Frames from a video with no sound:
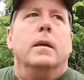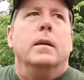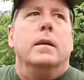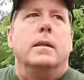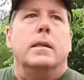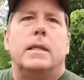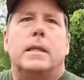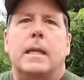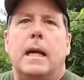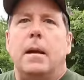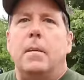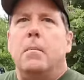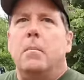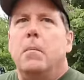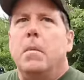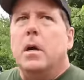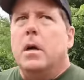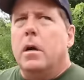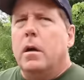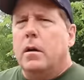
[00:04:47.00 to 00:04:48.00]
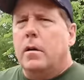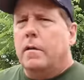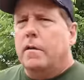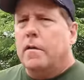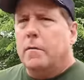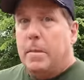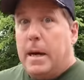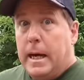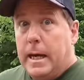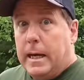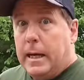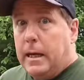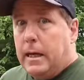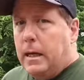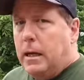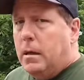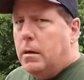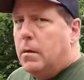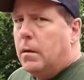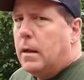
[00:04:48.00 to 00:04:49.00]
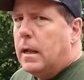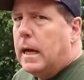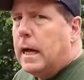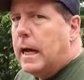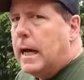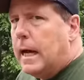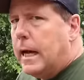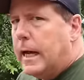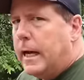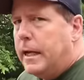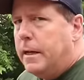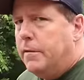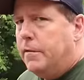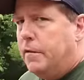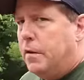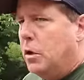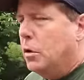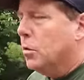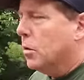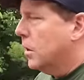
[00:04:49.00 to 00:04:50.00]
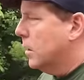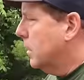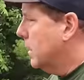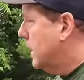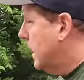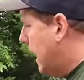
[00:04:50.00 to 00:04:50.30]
Some of my eagle eyed viewers